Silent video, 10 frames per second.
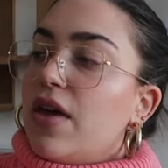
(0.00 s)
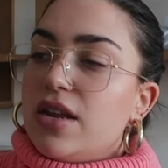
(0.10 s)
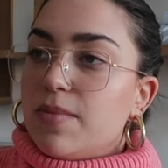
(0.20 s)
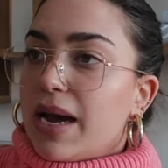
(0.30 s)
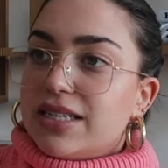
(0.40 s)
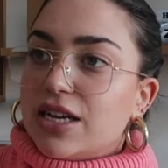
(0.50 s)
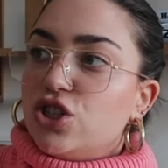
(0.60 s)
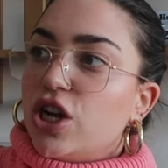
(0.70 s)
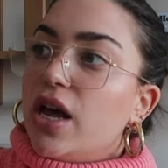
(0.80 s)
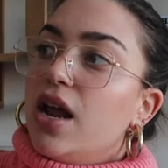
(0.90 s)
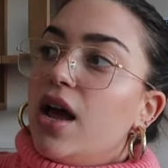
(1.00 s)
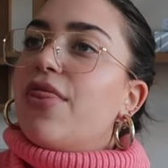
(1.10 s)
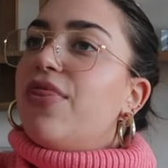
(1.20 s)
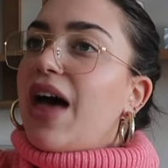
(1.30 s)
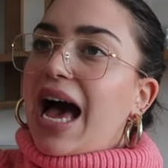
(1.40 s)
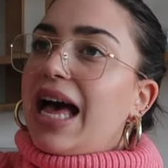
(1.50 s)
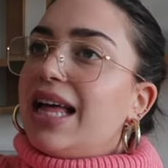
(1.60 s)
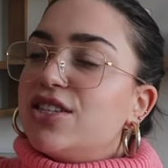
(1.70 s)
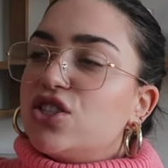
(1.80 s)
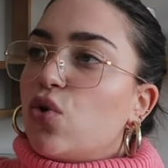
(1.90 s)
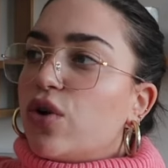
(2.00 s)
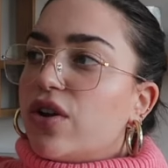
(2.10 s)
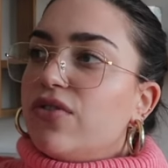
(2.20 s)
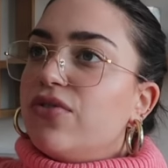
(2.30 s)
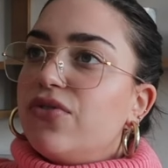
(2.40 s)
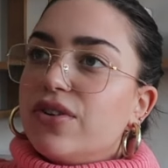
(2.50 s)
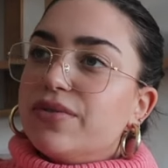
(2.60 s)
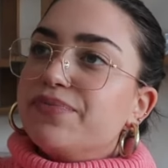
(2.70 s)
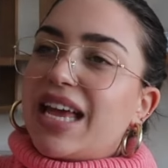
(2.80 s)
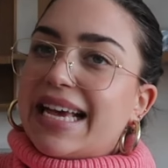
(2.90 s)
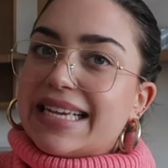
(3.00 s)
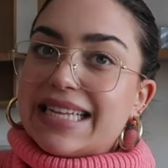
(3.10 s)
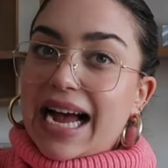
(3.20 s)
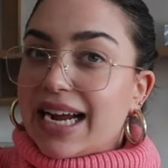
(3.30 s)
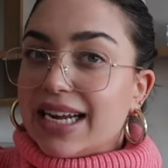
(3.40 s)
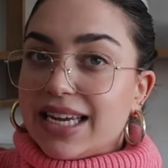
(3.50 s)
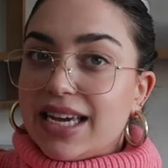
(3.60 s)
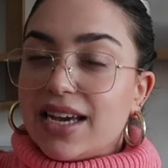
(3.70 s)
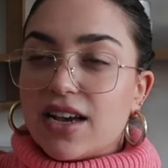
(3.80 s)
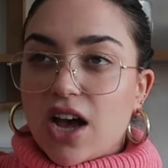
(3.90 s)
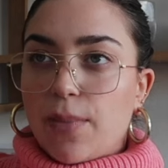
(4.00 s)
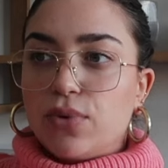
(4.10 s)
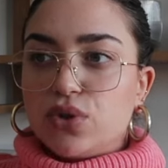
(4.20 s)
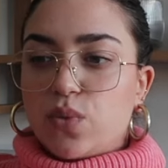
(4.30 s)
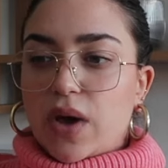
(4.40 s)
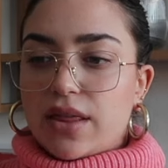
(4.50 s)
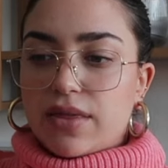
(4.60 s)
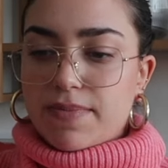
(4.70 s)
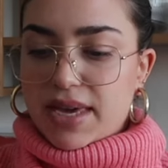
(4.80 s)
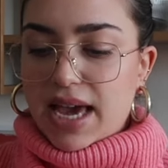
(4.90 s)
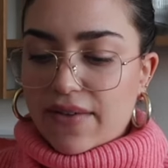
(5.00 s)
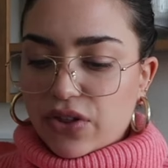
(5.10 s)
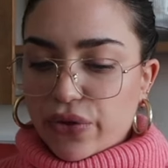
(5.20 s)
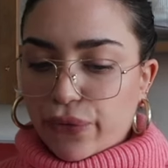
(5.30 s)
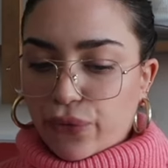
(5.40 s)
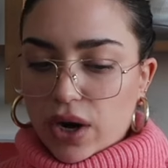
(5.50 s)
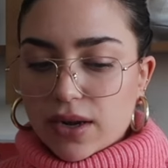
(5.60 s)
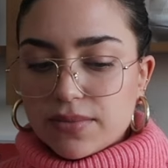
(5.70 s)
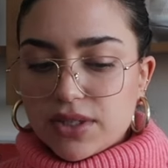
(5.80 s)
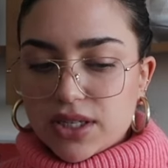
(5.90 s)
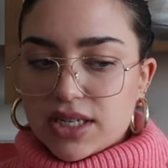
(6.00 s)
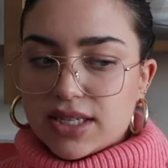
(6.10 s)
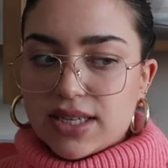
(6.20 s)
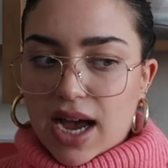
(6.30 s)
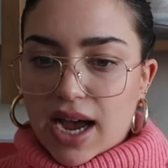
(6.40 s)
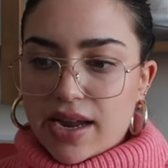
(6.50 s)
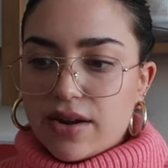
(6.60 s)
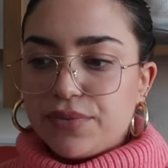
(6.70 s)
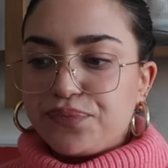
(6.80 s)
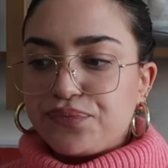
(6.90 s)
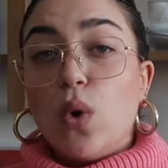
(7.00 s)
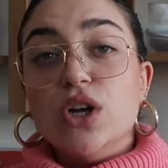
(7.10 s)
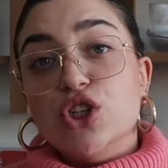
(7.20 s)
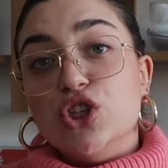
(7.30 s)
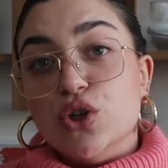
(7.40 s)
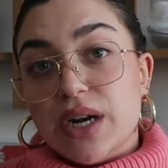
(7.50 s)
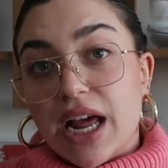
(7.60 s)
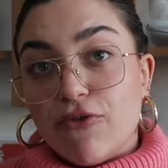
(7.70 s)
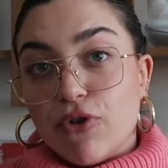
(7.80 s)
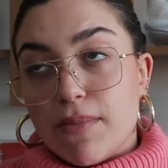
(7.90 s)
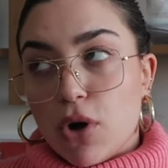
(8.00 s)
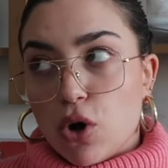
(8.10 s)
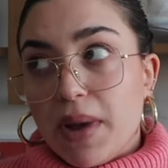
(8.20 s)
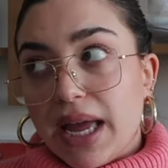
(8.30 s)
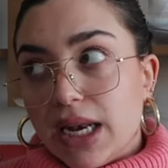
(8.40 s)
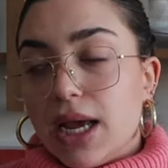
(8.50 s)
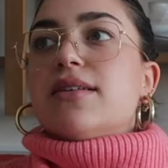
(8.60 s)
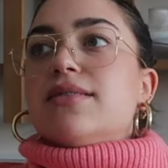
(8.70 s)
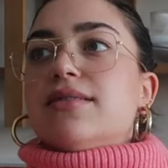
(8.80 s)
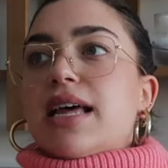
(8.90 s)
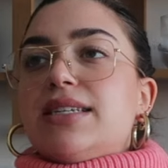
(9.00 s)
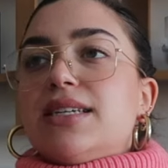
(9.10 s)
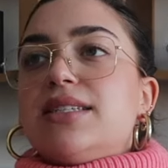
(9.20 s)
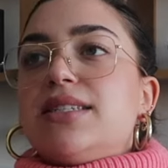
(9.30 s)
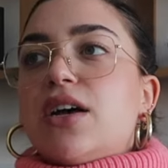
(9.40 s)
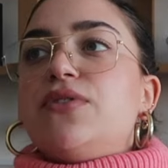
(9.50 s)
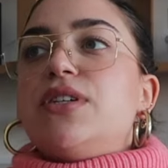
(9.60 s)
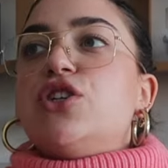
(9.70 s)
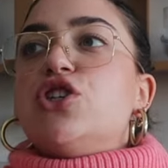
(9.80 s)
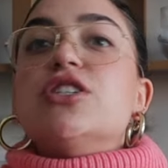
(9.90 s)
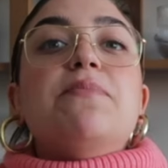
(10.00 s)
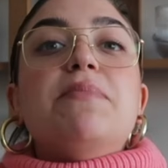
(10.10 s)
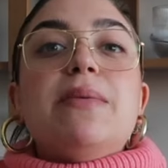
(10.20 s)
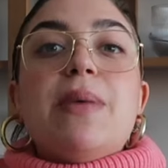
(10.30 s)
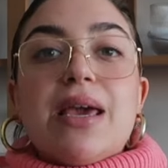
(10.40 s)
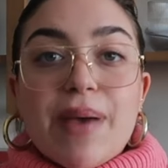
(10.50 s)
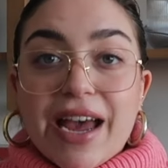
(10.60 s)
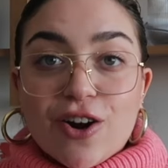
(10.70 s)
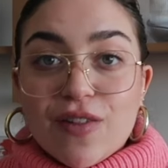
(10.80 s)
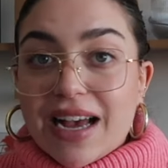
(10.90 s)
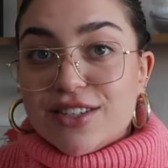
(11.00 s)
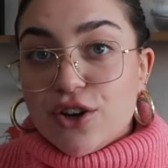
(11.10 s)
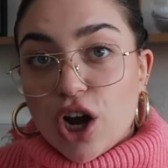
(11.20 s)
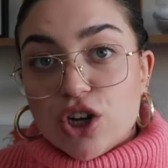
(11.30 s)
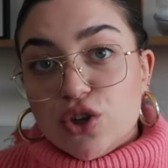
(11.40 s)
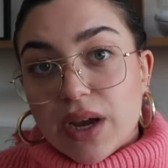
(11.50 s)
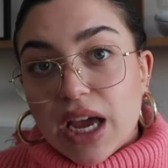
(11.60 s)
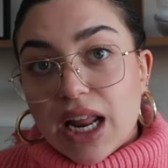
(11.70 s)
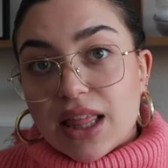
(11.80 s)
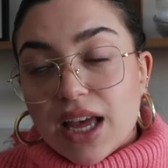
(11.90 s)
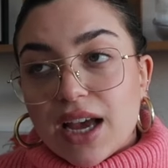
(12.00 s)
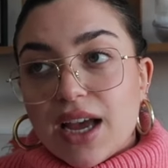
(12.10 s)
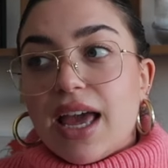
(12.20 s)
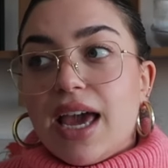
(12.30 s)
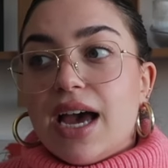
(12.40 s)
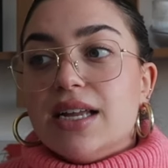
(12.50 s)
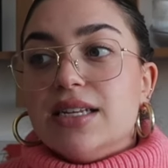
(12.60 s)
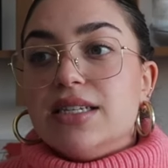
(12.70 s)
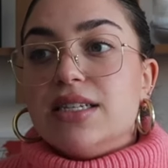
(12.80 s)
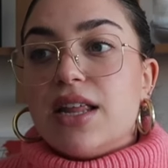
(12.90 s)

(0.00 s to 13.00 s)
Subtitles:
that need my attention. That sort of anxiety coupled with me having the freedom to decide what to do in every moment lended itself to just me being paralyzed and not doing anything. And